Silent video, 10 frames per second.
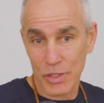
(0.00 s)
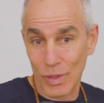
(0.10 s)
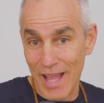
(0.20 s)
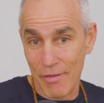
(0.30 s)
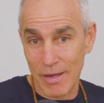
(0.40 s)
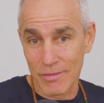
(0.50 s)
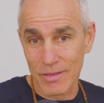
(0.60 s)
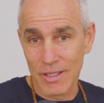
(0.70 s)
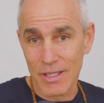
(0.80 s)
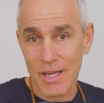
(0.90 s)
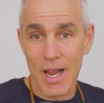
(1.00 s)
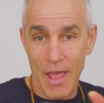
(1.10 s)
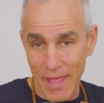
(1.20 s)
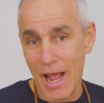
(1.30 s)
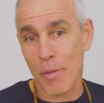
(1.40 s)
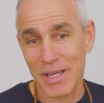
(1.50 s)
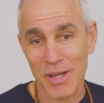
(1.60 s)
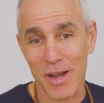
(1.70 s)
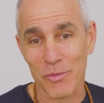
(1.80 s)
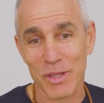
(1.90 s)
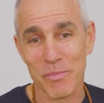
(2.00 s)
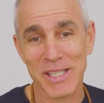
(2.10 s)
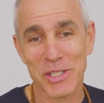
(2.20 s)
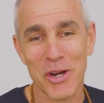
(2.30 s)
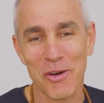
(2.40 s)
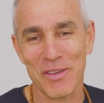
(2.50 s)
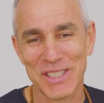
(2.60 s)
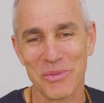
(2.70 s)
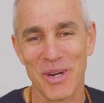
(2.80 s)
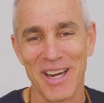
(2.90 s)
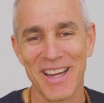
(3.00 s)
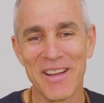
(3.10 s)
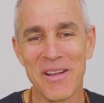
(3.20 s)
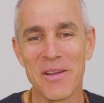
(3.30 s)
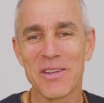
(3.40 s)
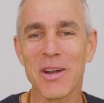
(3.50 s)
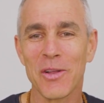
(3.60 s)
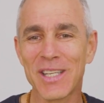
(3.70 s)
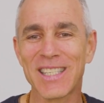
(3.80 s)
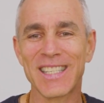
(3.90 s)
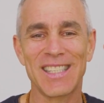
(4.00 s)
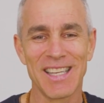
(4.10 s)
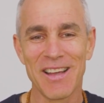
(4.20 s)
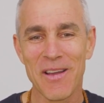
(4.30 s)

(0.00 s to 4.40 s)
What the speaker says: to 11, and then I'll be done with my service work. No, this is